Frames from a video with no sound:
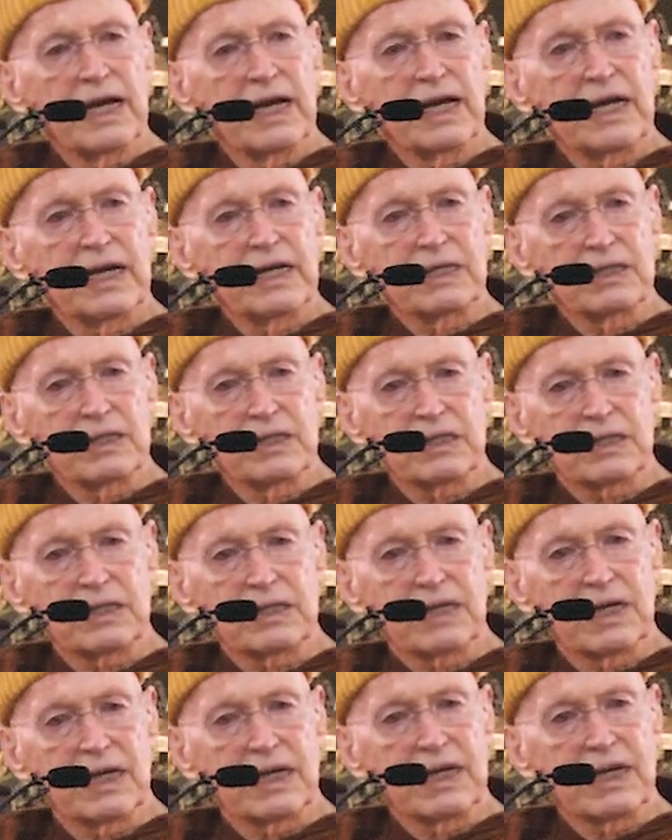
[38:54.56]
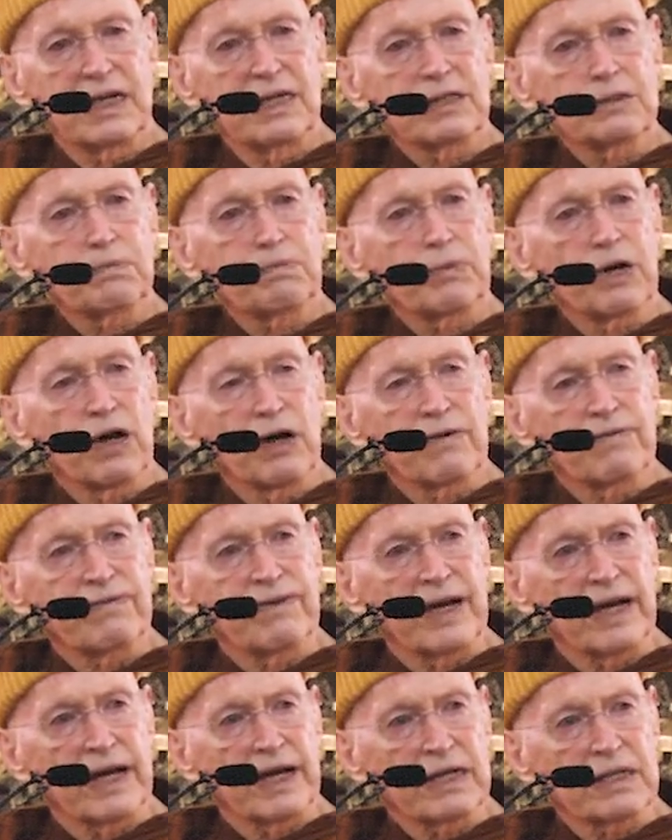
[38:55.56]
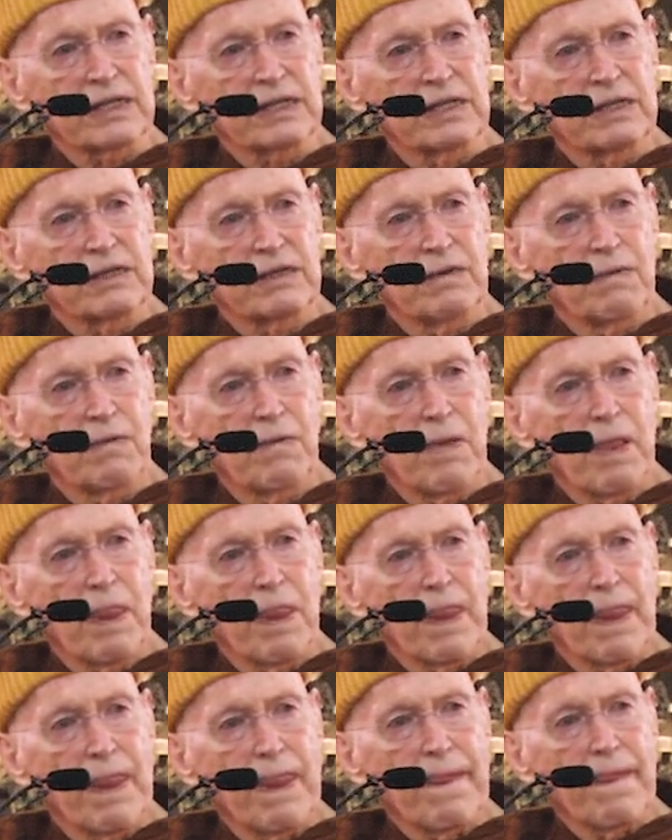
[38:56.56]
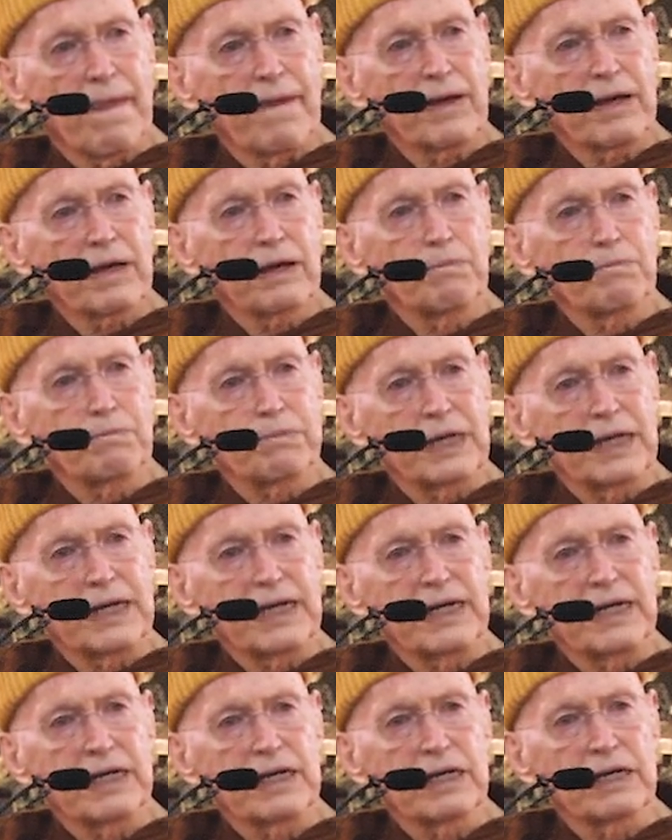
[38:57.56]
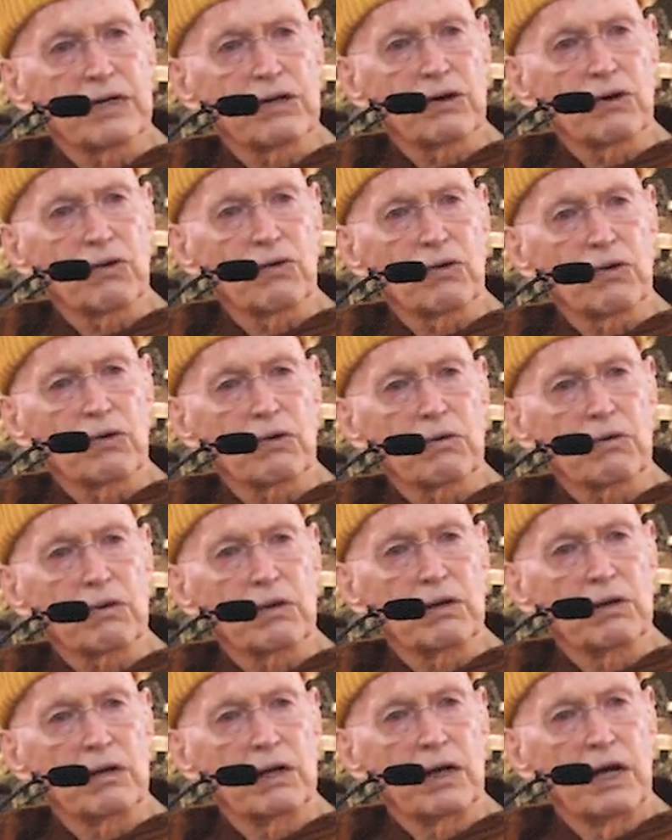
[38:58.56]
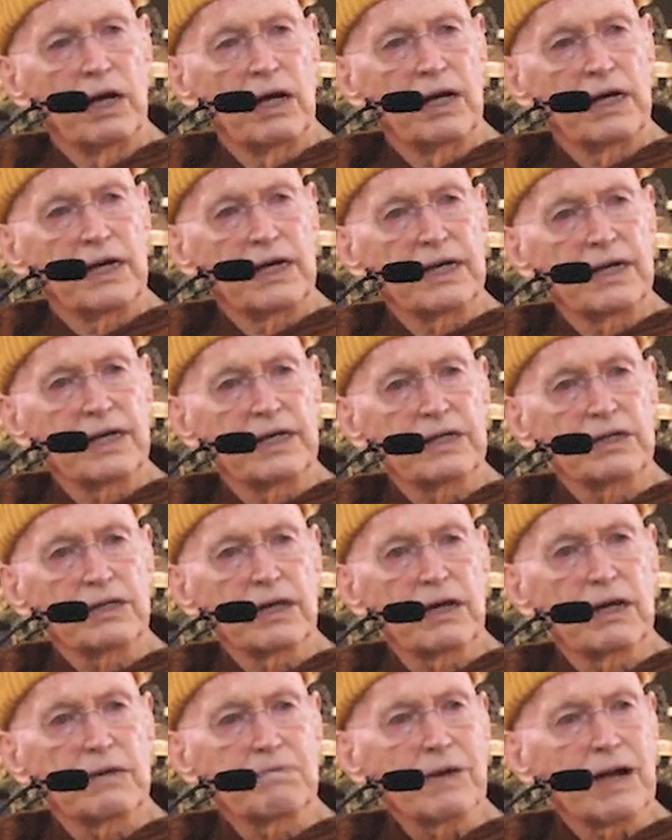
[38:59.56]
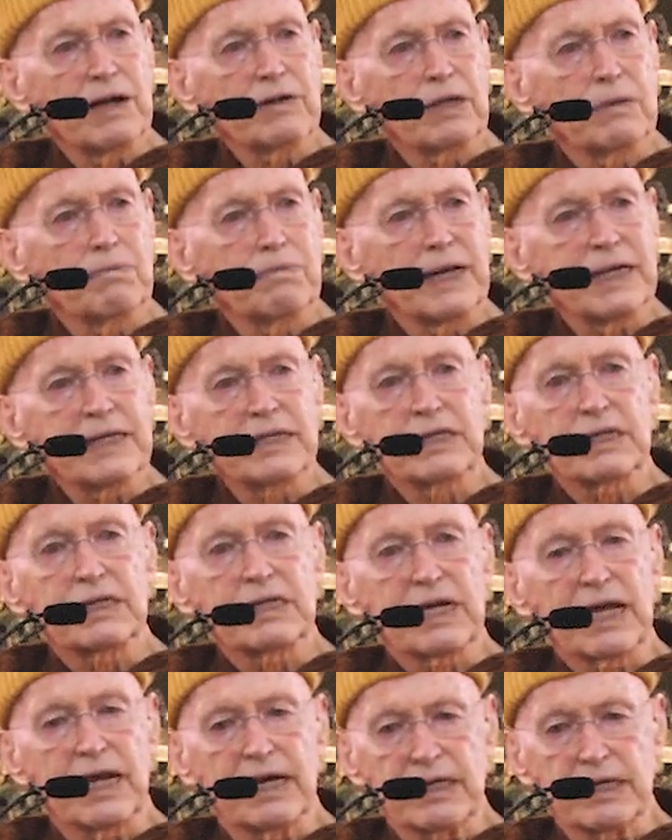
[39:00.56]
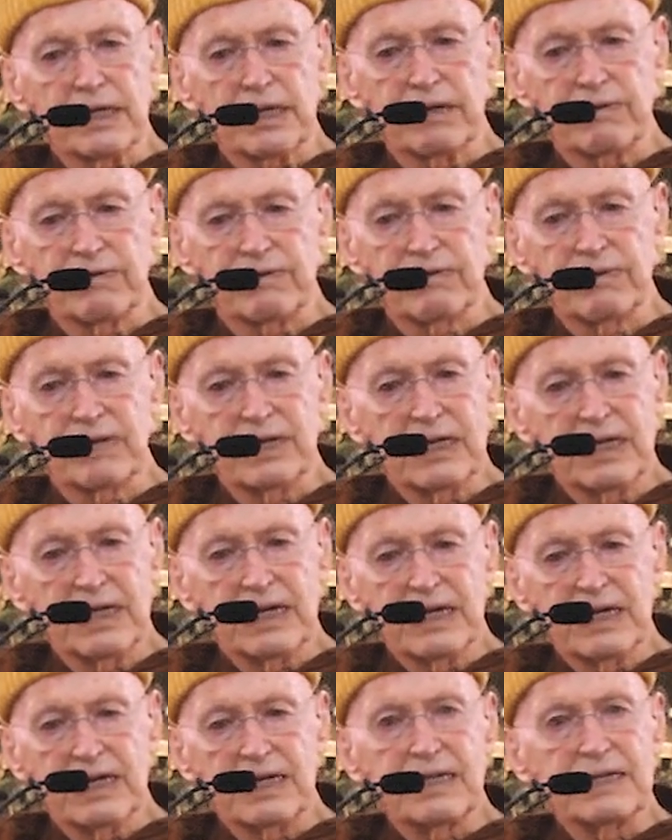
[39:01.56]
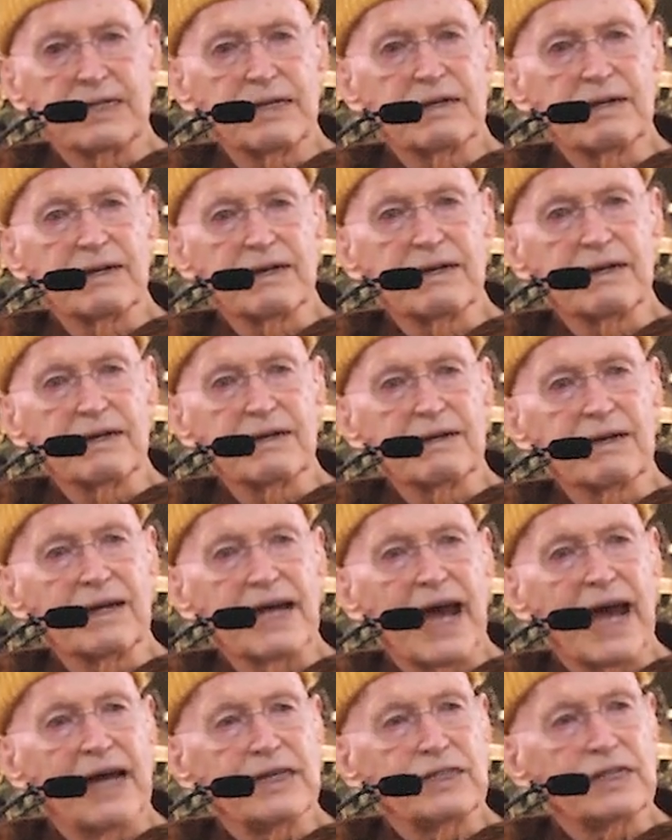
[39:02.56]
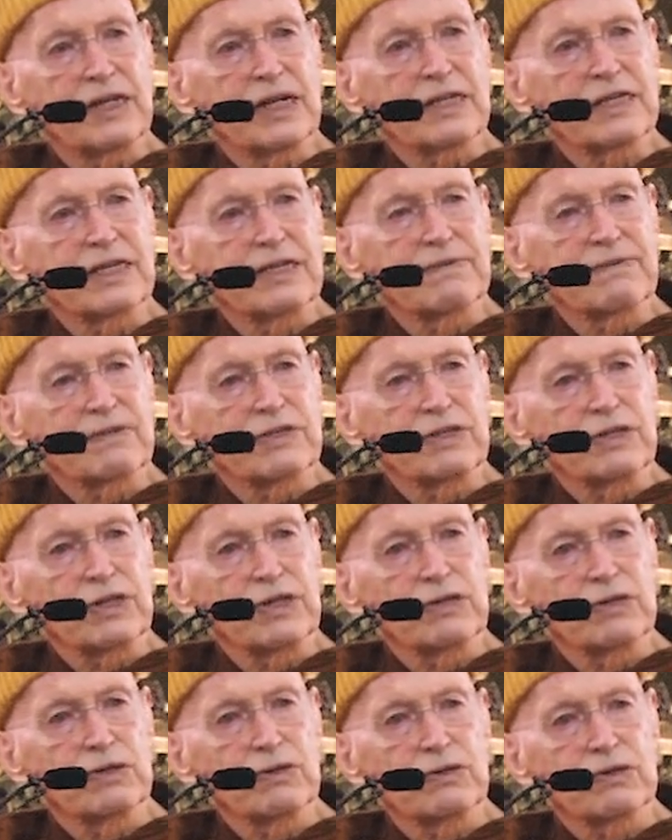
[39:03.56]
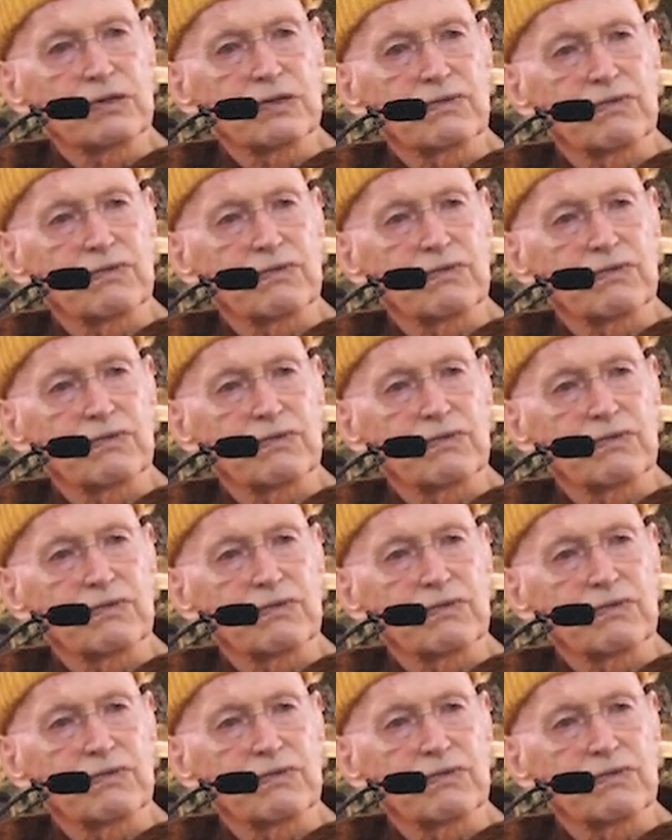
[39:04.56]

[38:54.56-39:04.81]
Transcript: is perfect, complete and whole. Is about the best kind of adjectives to use